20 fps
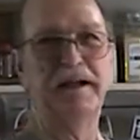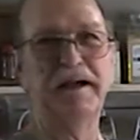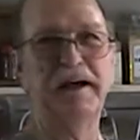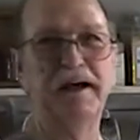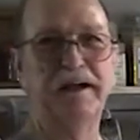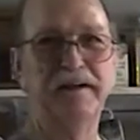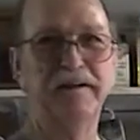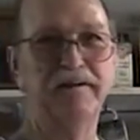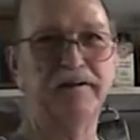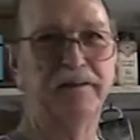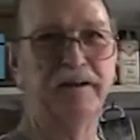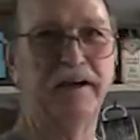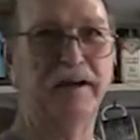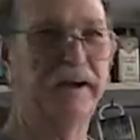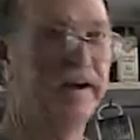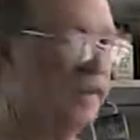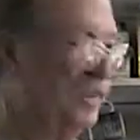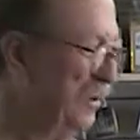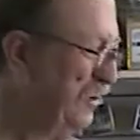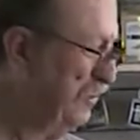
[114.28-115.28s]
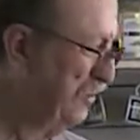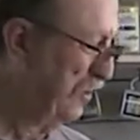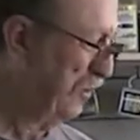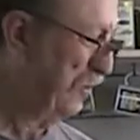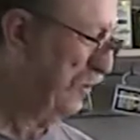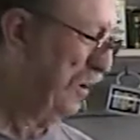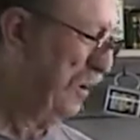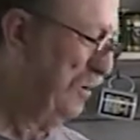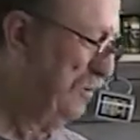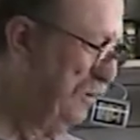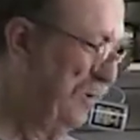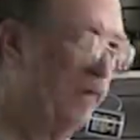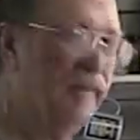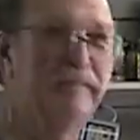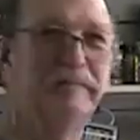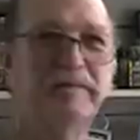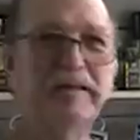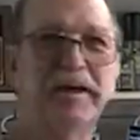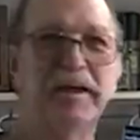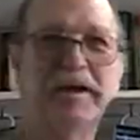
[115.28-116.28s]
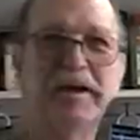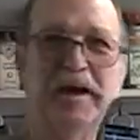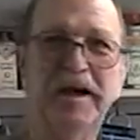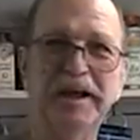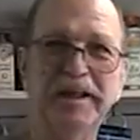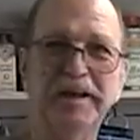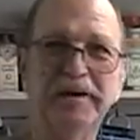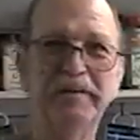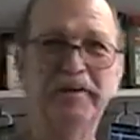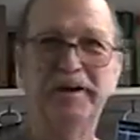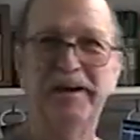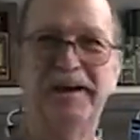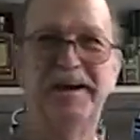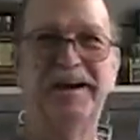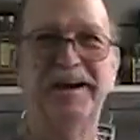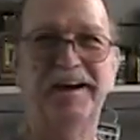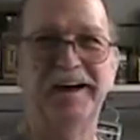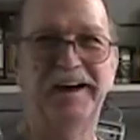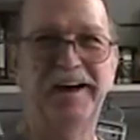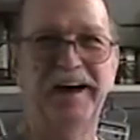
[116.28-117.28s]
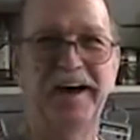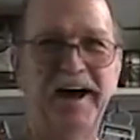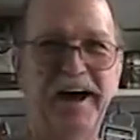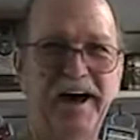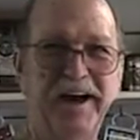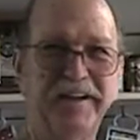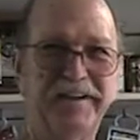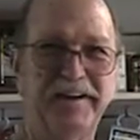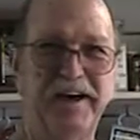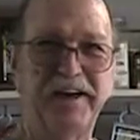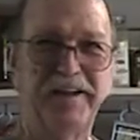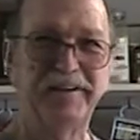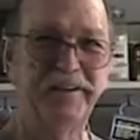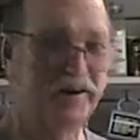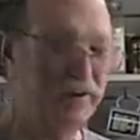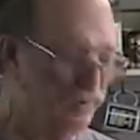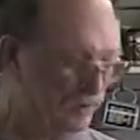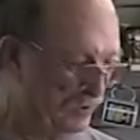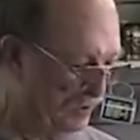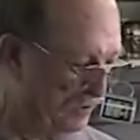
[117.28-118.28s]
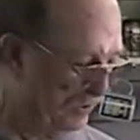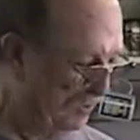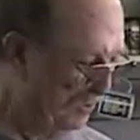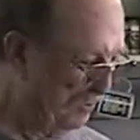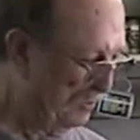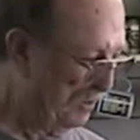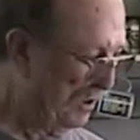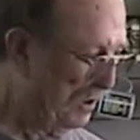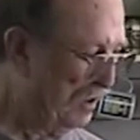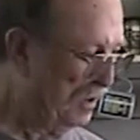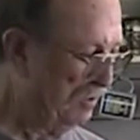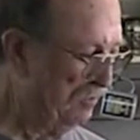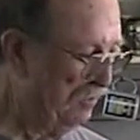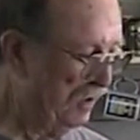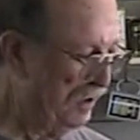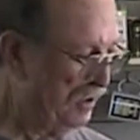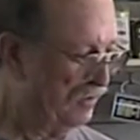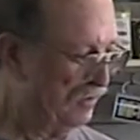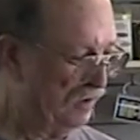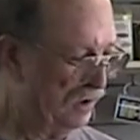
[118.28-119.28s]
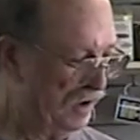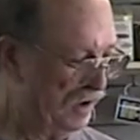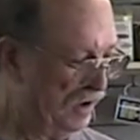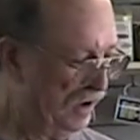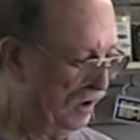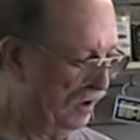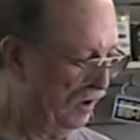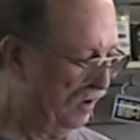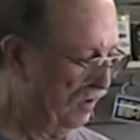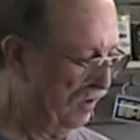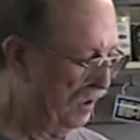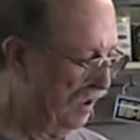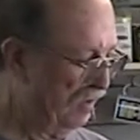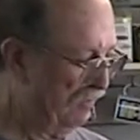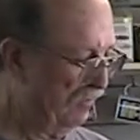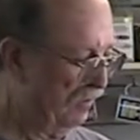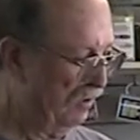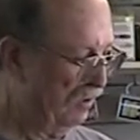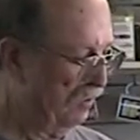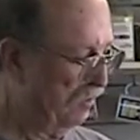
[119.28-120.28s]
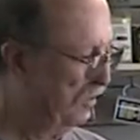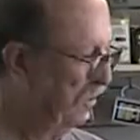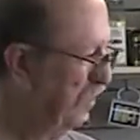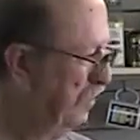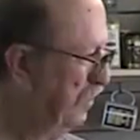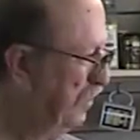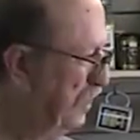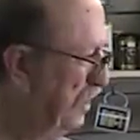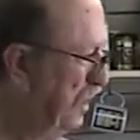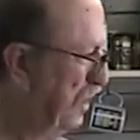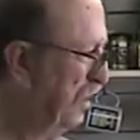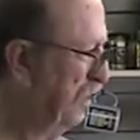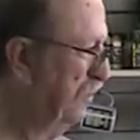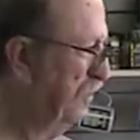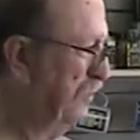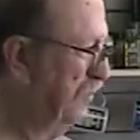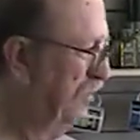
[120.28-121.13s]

I don't think, unless you're crazy. Anyway, I take those and throw them right in my drink here, and I've already put them in there.